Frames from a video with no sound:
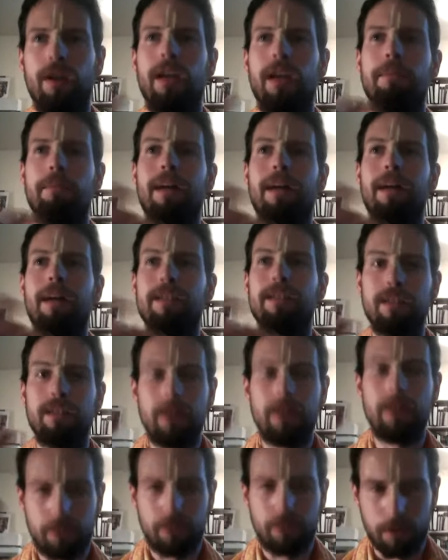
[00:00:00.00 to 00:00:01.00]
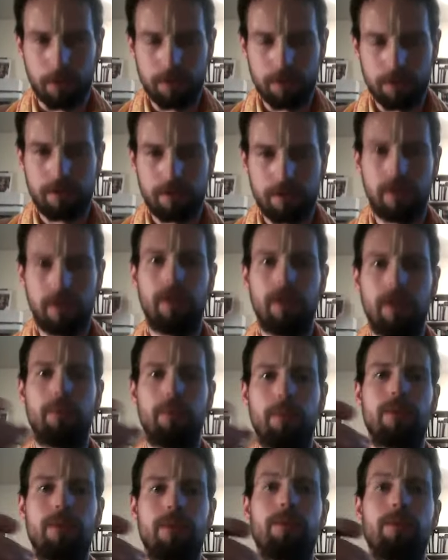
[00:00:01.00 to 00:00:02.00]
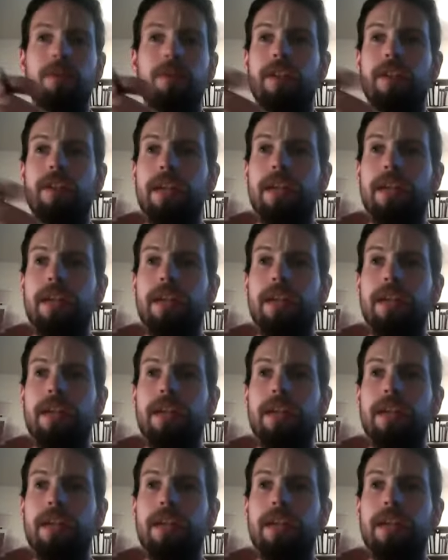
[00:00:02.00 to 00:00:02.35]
And Banda, of course, where the